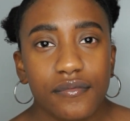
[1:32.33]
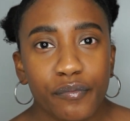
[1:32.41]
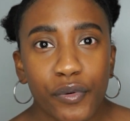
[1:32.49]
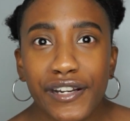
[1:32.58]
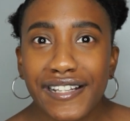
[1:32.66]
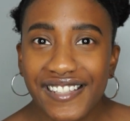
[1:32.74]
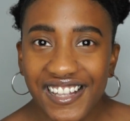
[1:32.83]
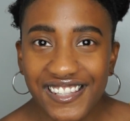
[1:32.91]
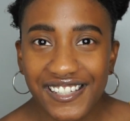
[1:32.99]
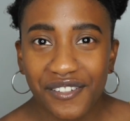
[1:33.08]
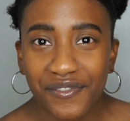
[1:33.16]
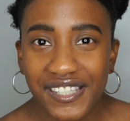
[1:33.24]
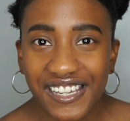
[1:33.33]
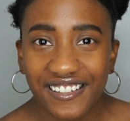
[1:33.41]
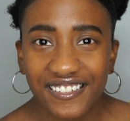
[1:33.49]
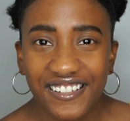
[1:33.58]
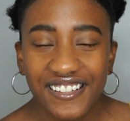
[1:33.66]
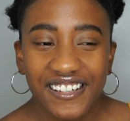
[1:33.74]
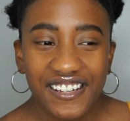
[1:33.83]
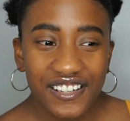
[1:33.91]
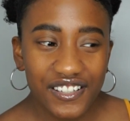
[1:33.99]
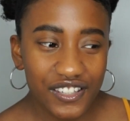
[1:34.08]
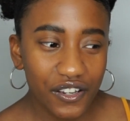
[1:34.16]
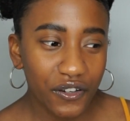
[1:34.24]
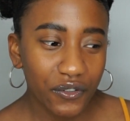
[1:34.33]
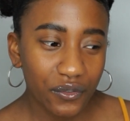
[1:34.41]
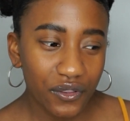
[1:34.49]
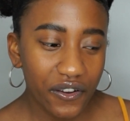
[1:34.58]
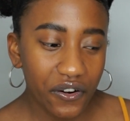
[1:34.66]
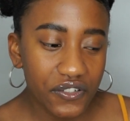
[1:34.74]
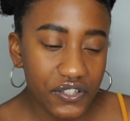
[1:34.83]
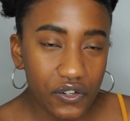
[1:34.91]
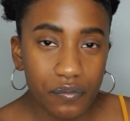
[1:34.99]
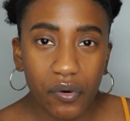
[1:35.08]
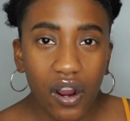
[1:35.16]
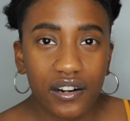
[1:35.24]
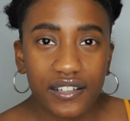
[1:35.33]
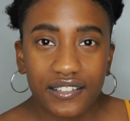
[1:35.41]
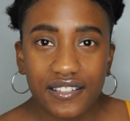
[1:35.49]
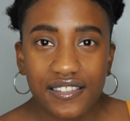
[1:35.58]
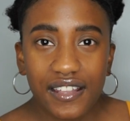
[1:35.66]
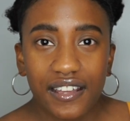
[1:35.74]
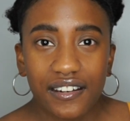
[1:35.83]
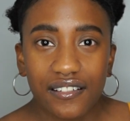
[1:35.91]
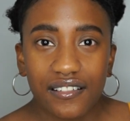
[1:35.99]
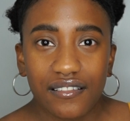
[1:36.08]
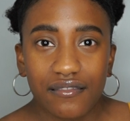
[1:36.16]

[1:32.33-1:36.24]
pretty sensitive skin, so there are certain products that